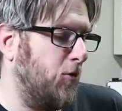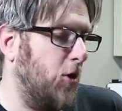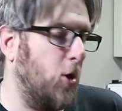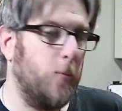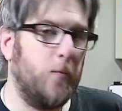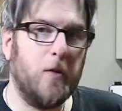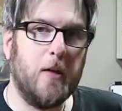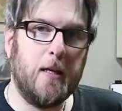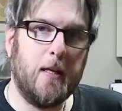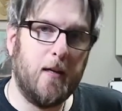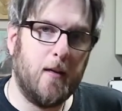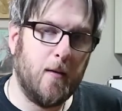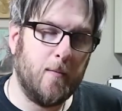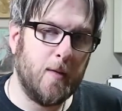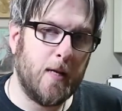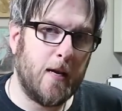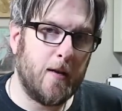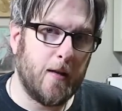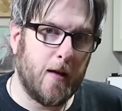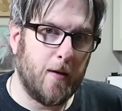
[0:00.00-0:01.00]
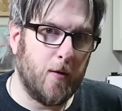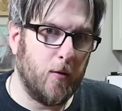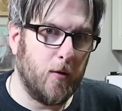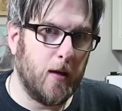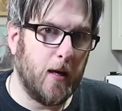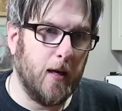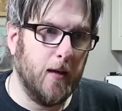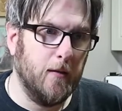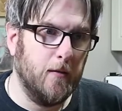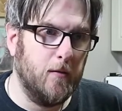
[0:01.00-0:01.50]
Hopefully he comes out of that
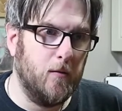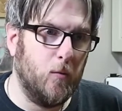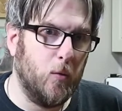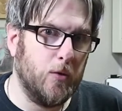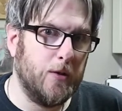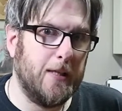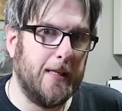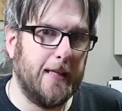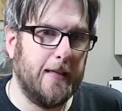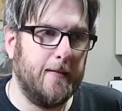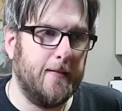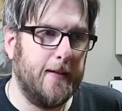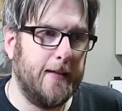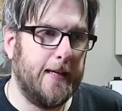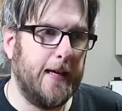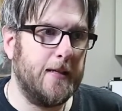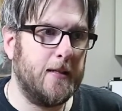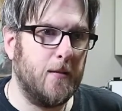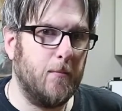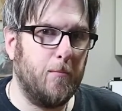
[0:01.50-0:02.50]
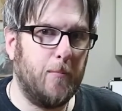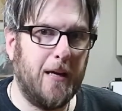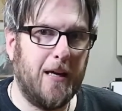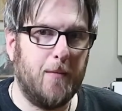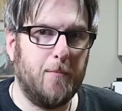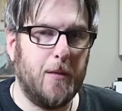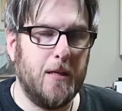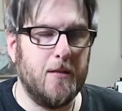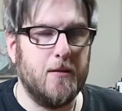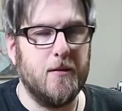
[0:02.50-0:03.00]
okay. We'll see. He got some
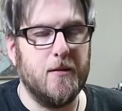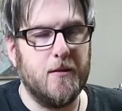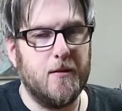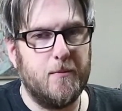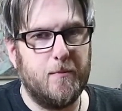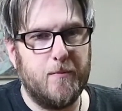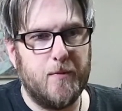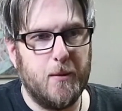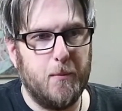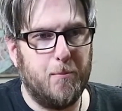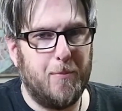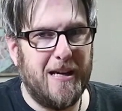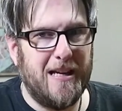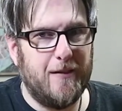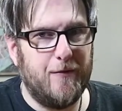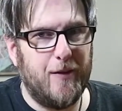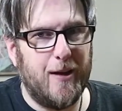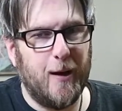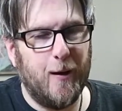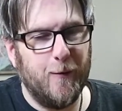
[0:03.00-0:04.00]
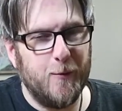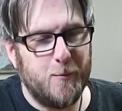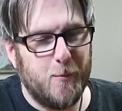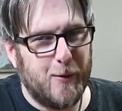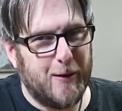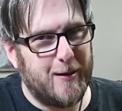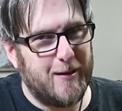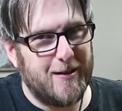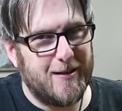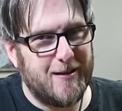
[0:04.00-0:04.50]
pig pieces, some pig valves
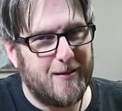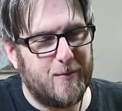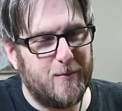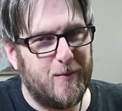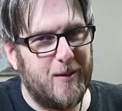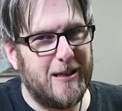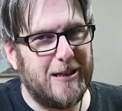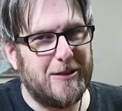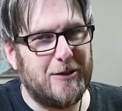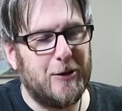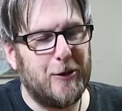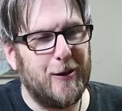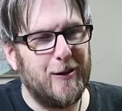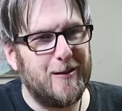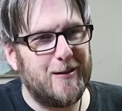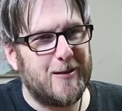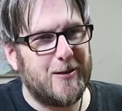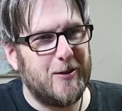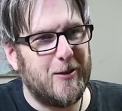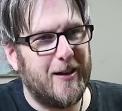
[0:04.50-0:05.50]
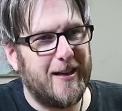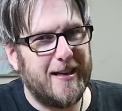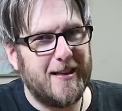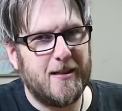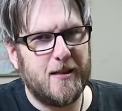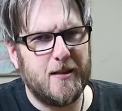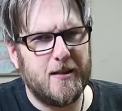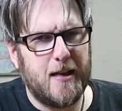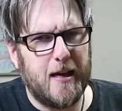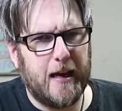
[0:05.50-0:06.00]
put in his heart. So I
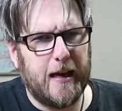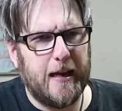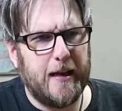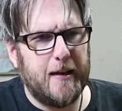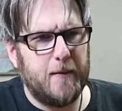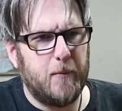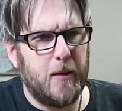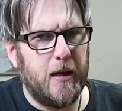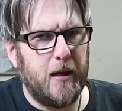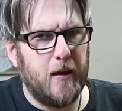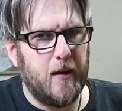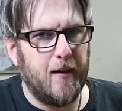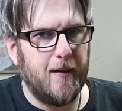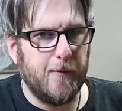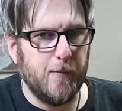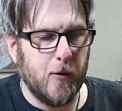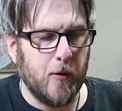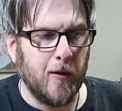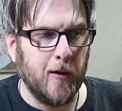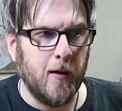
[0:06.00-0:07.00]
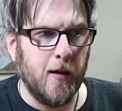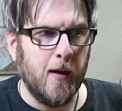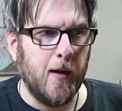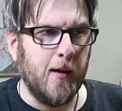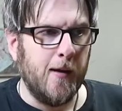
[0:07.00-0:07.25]
guess he's not going to eat bacon anymore.